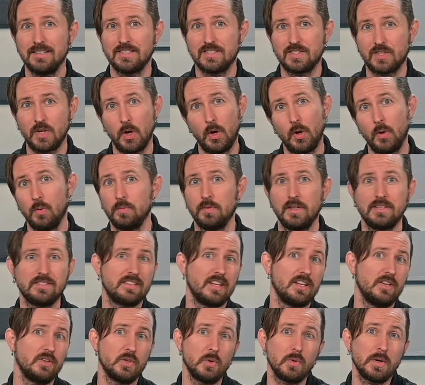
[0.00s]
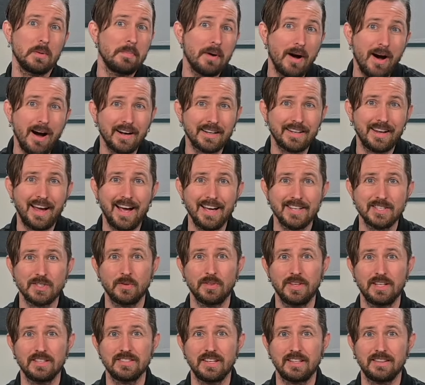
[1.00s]
So let's say you're doing a podcast or
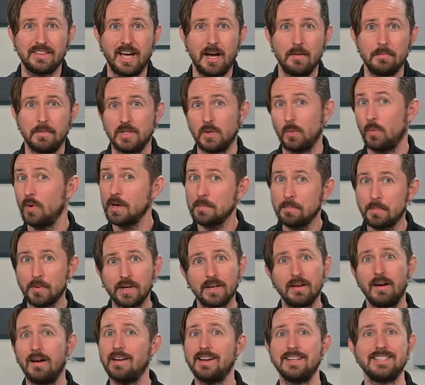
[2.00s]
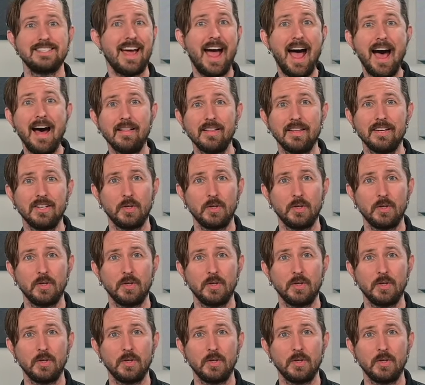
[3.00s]
things like that, but you want to bring on a talent.